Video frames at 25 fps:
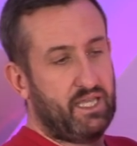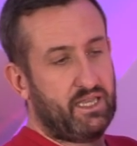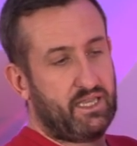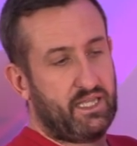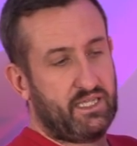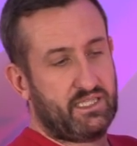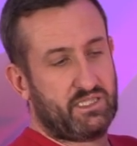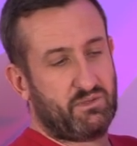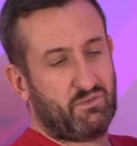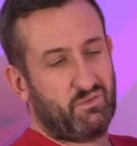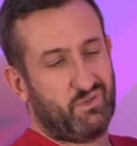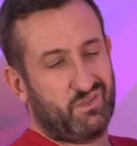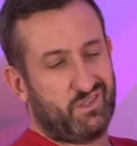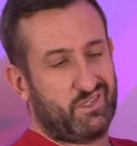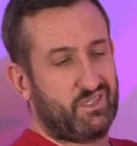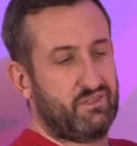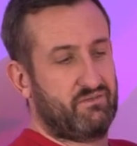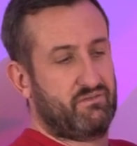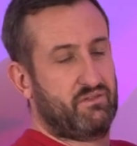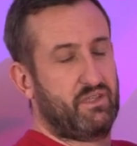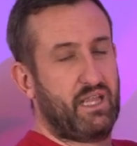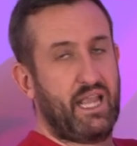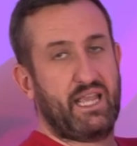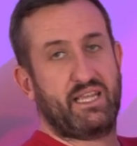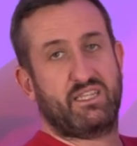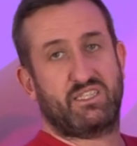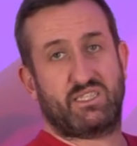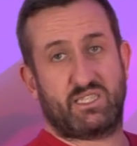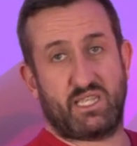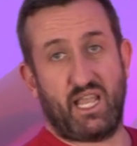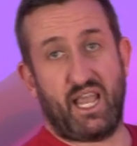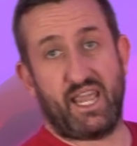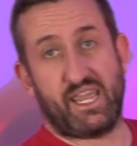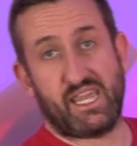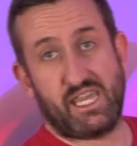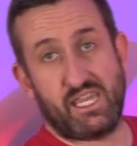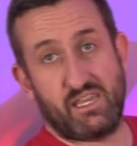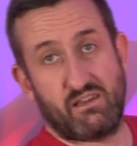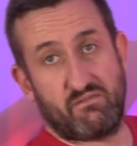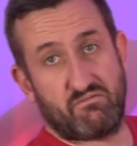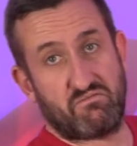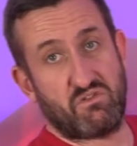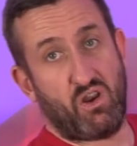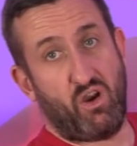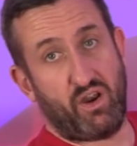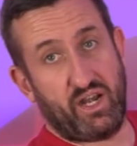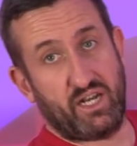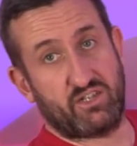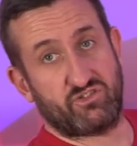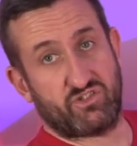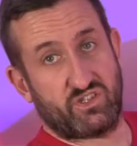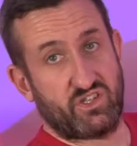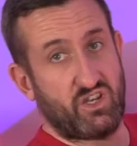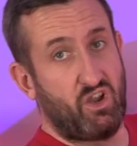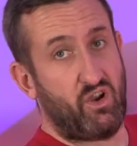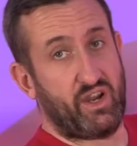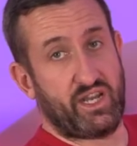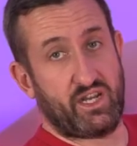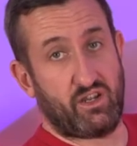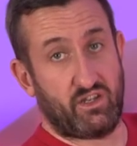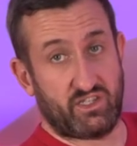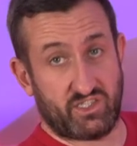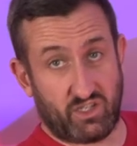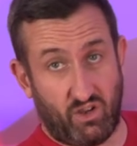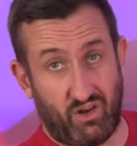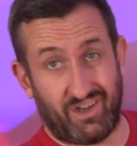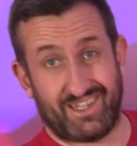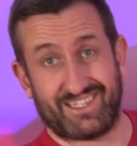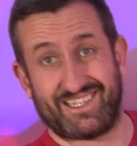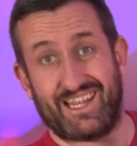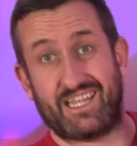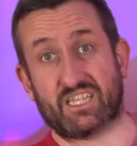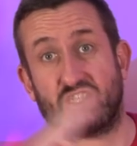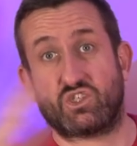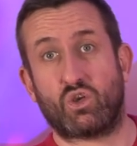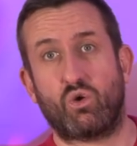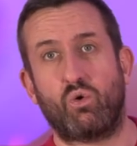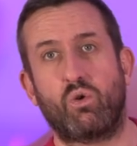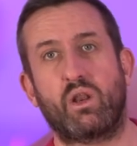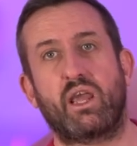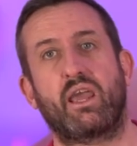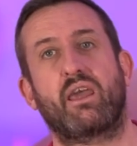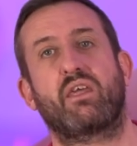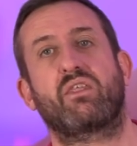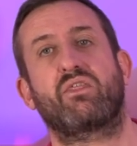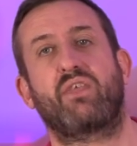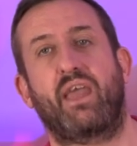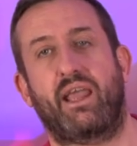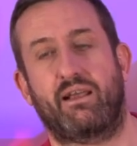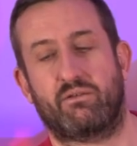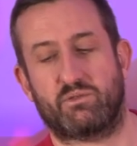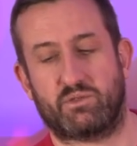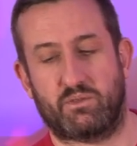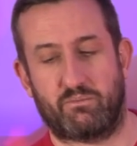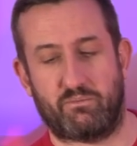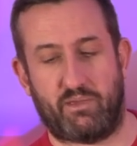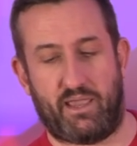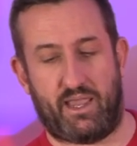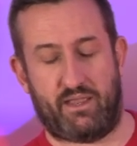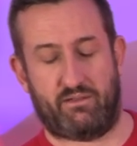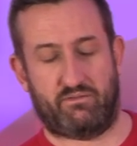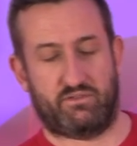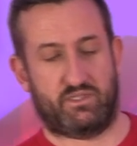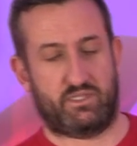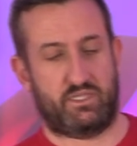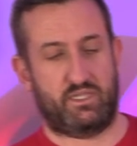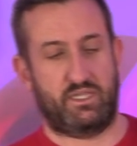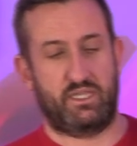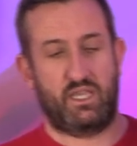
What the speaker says: this was, let's say, $999, let's call it £1,000.